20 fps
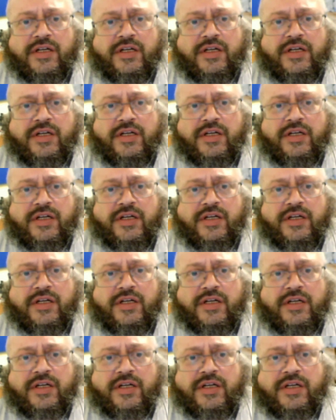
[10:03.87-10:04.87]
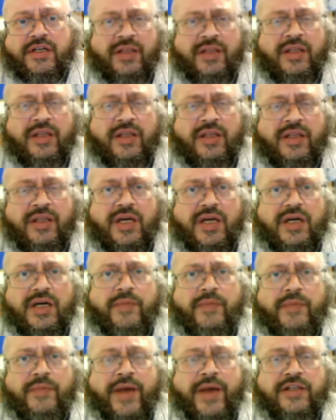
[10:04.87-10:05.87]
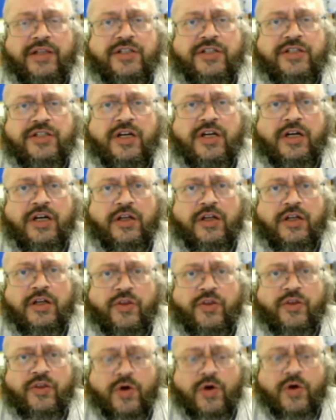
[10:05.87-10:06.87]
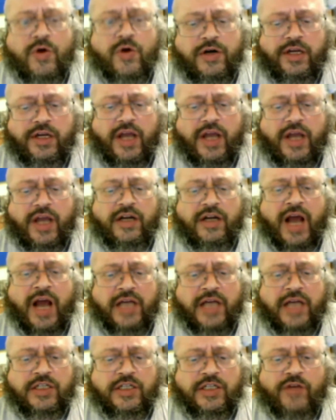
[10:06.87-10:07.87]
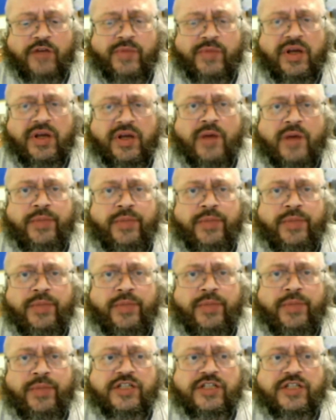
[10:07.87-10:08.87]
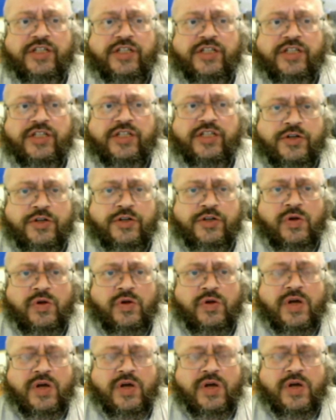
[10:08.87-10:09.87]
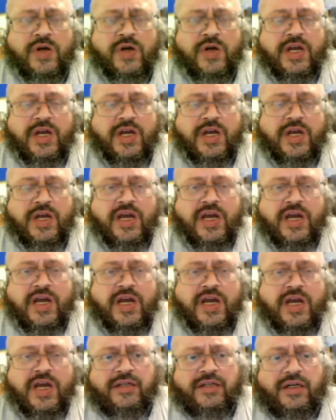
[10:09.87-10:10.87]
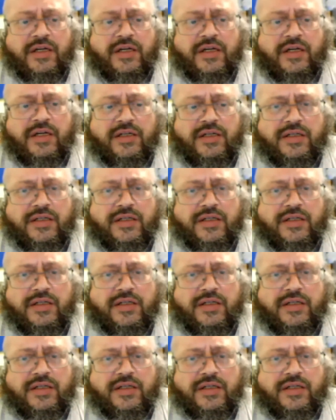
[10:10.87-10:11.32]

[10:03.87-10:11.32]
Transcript: symptom in the Palestinian Authority and in Gaza of being completely dysfunctional and